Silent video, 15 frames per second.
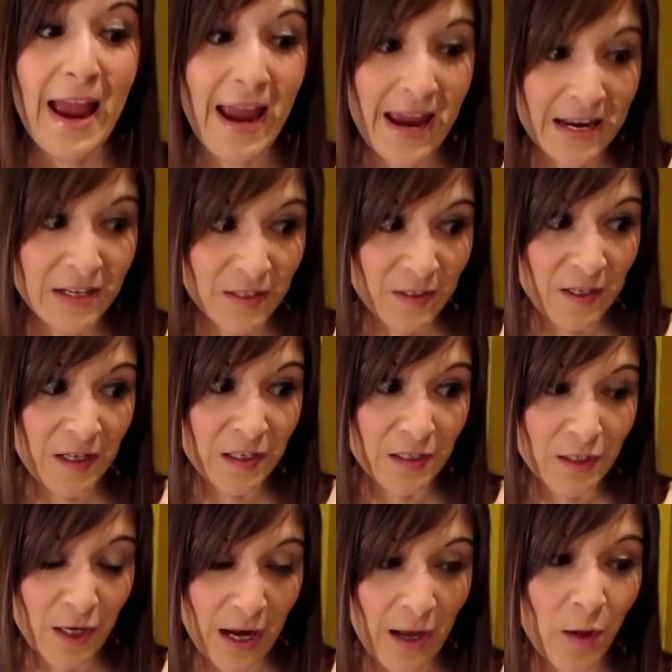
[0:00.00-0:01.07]
and to,
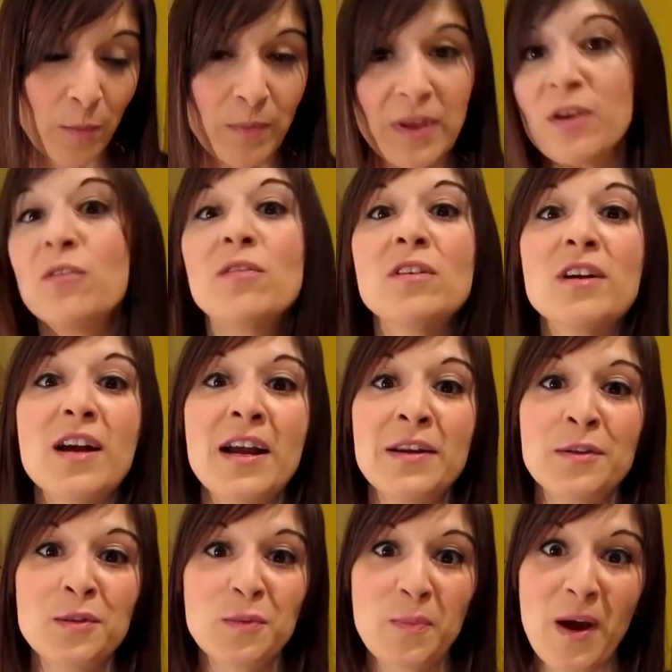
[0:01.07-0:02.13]
to help you
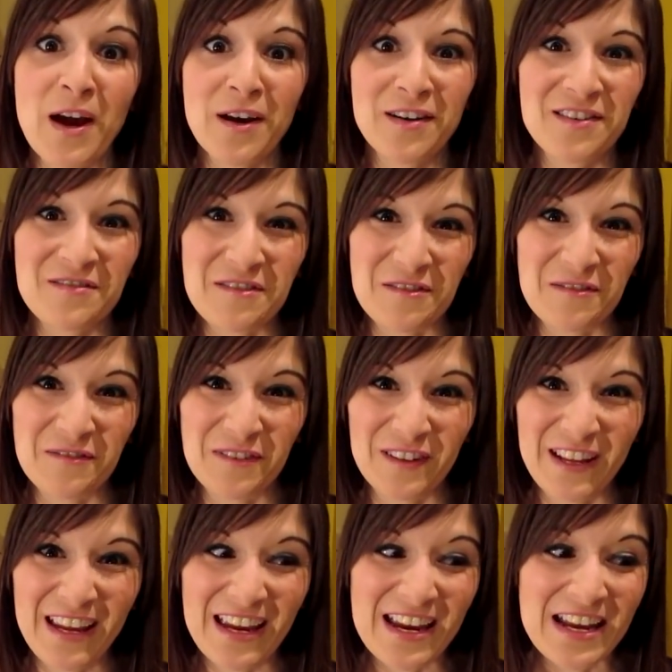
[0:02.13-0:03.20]
and inspire you
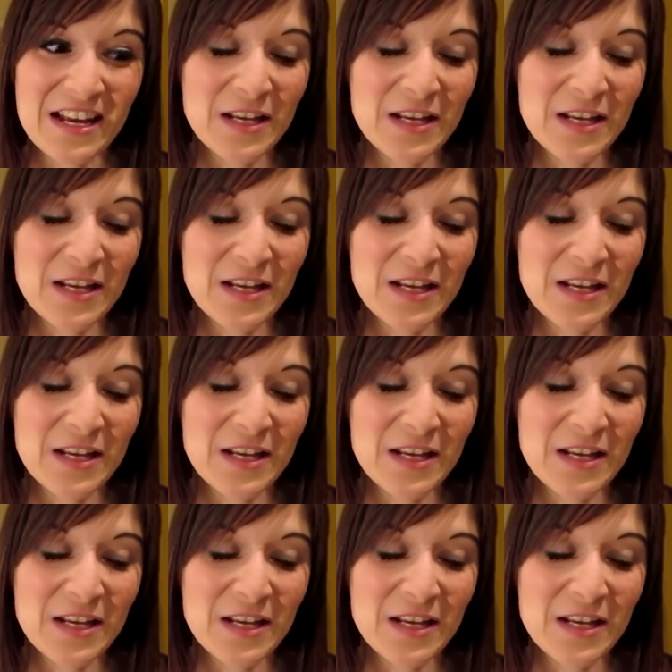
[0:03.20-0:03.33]
hopefully.